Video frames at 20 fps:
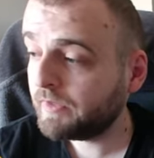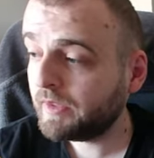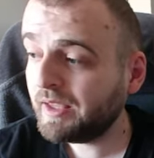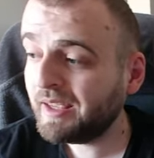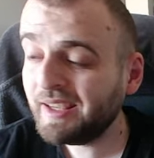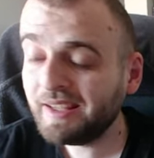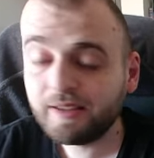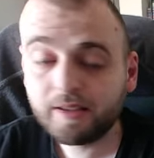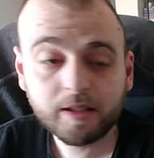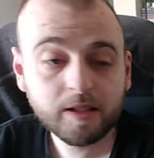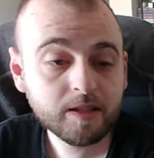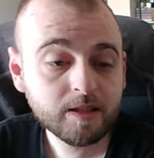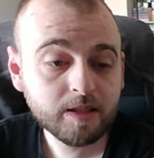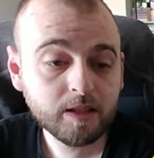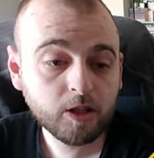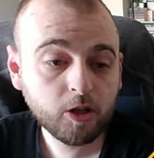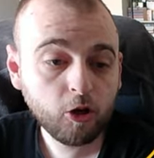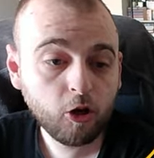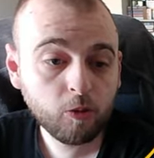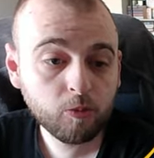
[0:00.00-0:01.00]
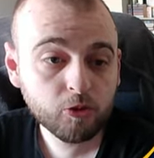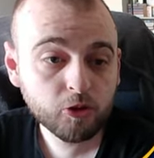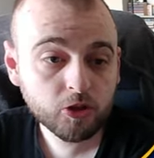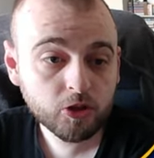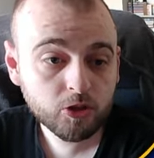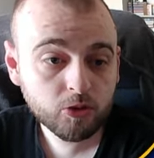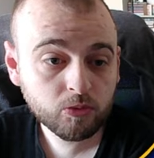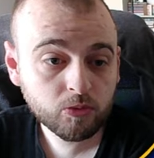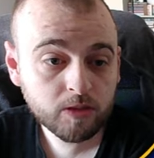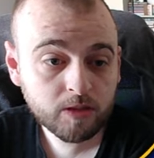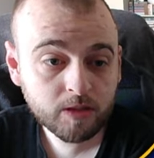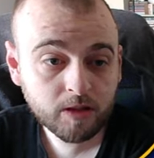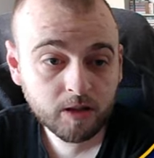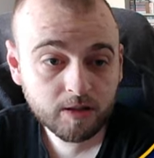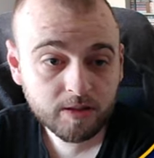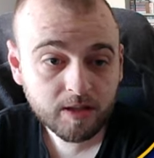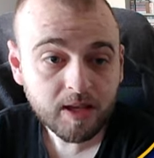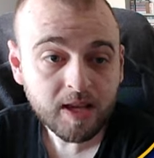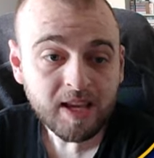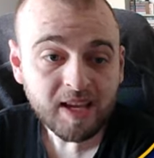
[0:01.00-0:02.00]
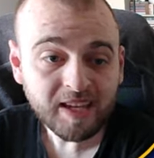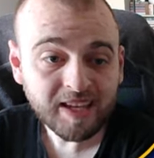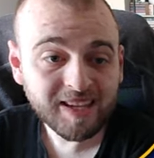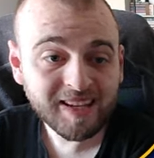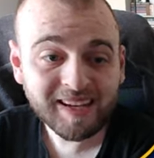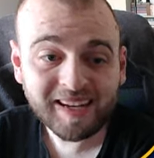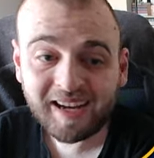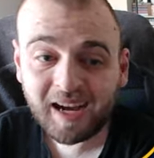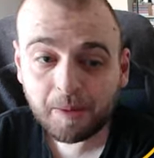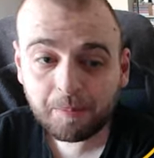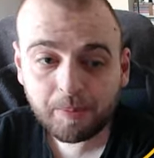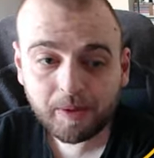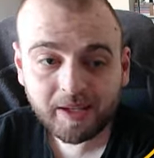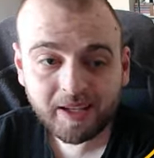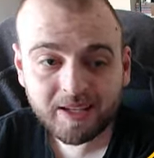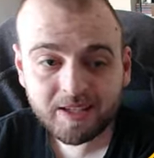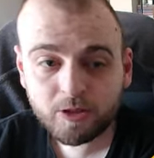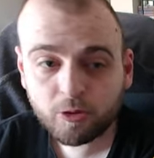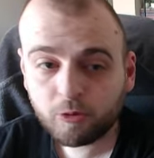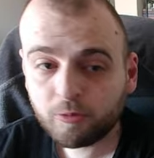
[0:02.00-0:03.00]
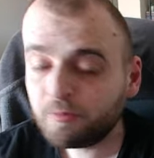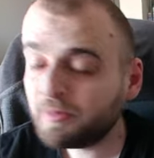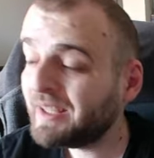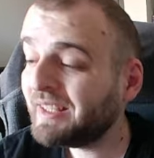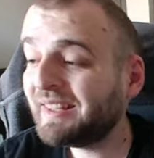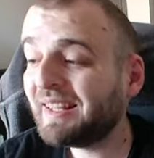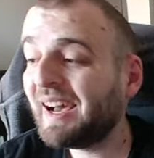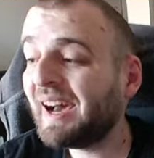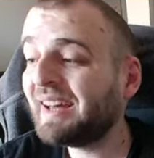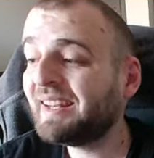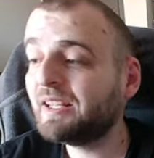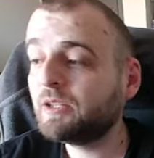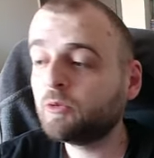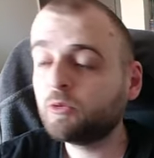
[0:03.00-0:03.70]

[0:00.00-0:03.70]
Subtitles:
interesting options to discuss. Hincapié has not been added to